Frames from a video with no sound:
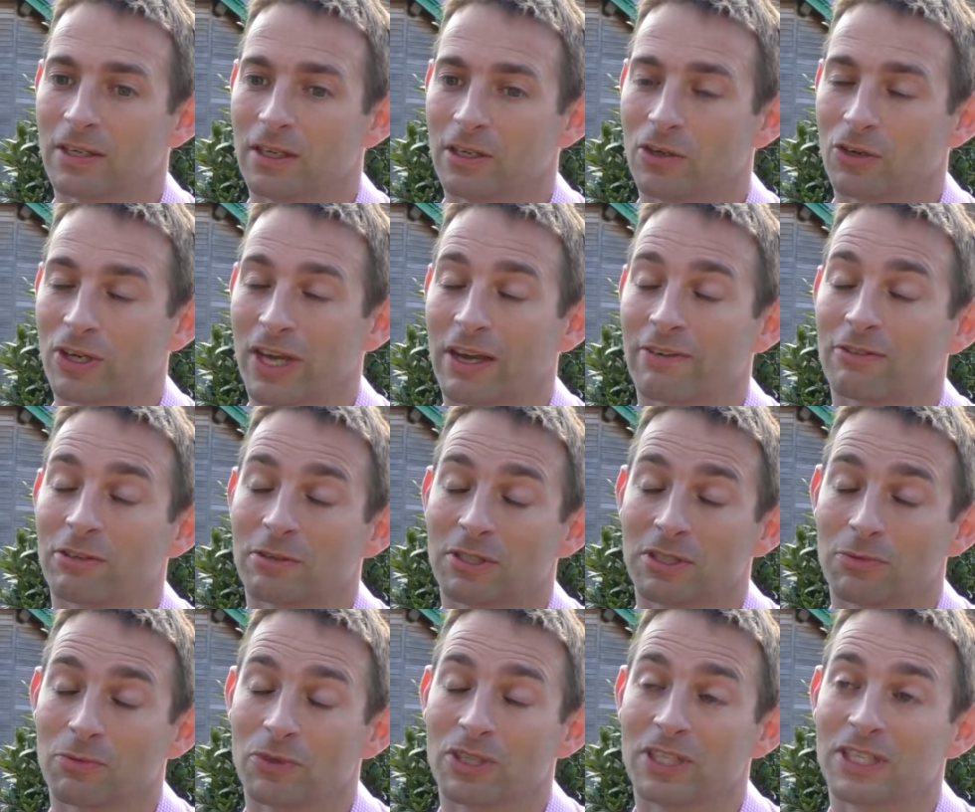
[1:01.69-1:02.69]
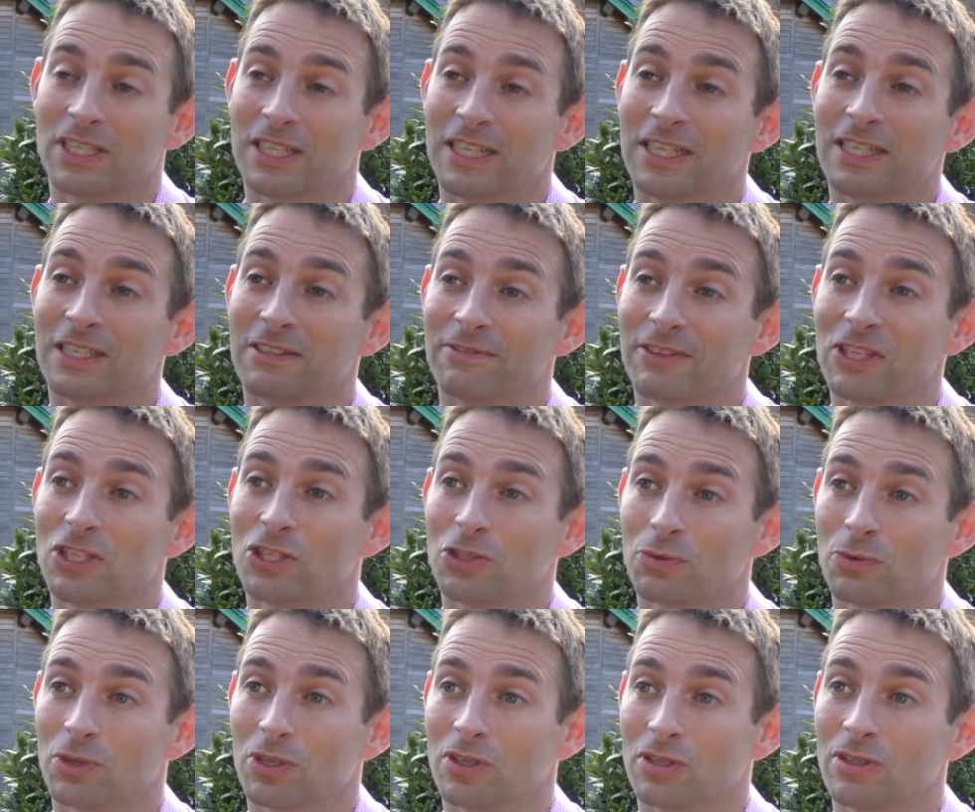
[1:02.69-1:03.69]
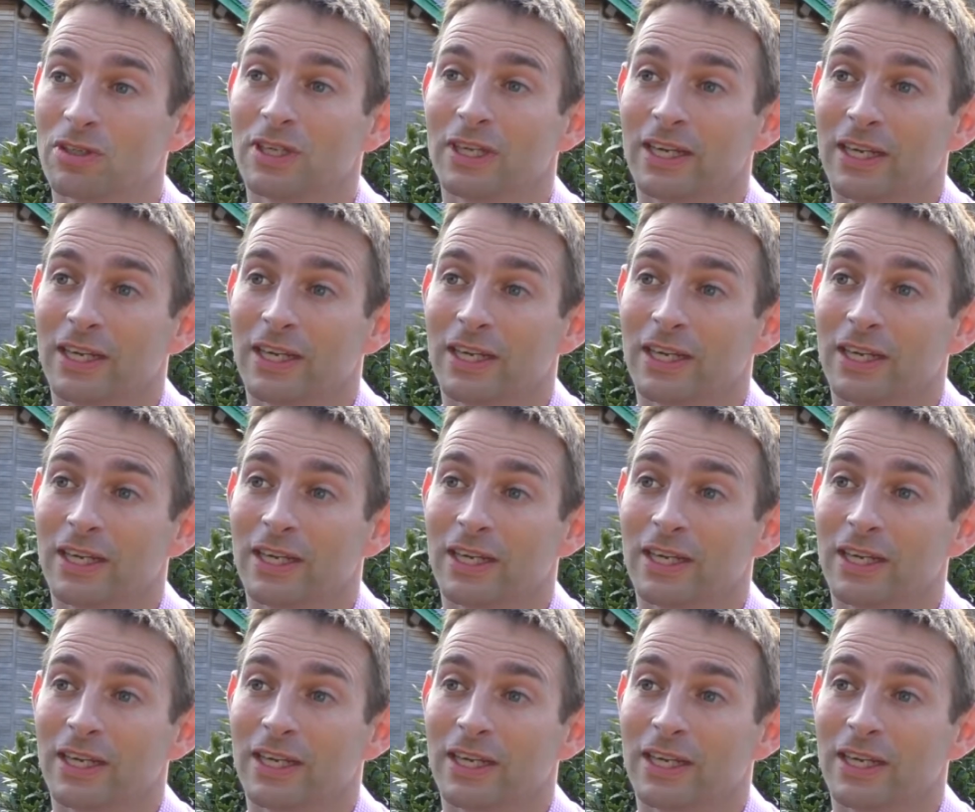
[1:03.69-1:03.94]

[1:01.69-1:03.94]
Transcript: look after someone as an individual